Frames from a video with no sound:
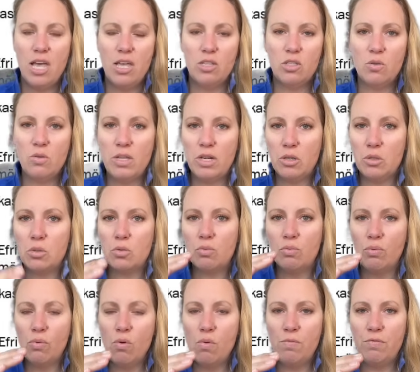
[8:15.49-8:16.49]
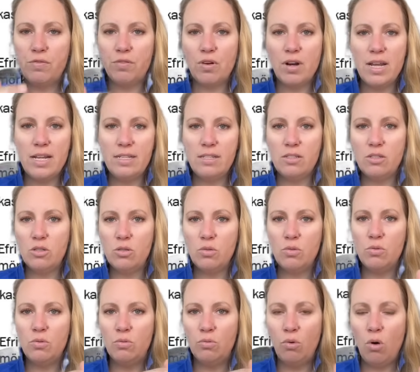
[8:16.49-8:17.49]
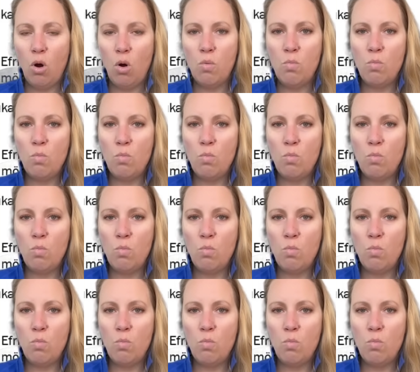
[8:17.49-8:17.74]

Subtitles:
So there's room for it to grow